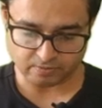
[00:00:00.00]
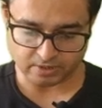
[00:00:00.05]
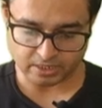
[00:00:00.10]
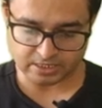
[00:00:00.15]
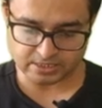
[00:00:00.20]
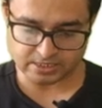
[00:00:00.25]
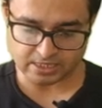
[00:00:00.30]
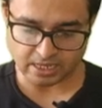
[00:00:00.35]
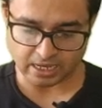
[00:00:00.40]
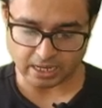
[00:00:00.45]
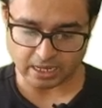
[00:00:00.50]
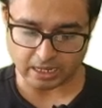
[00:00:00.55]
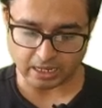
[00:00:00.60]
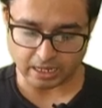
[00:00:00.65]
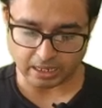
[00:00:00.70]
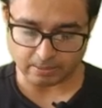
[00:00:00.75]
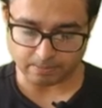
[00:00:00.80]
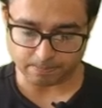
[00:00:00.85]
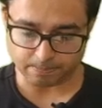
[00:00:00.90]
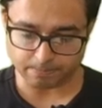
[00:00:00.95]
what is the
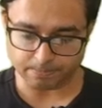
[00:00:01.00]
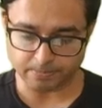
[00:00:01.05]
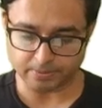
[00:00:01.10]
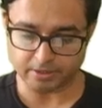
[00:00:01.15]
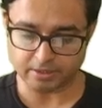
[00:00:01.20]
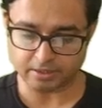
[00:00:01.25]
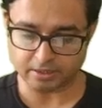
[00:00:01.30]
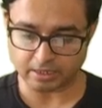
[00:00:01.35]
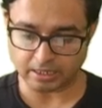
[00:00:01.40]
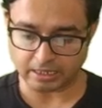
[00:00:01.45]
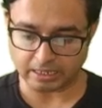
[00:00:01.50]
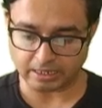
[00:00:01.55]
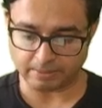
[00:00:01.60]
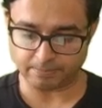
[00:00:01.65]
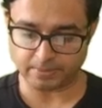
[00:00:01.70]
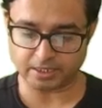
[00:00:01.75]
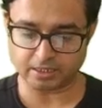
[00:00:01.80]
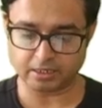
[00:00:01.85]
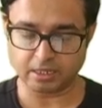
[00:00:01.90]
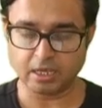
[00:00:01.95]
upper
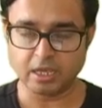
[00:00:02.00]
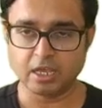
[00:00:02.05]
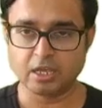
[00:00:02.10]
limit?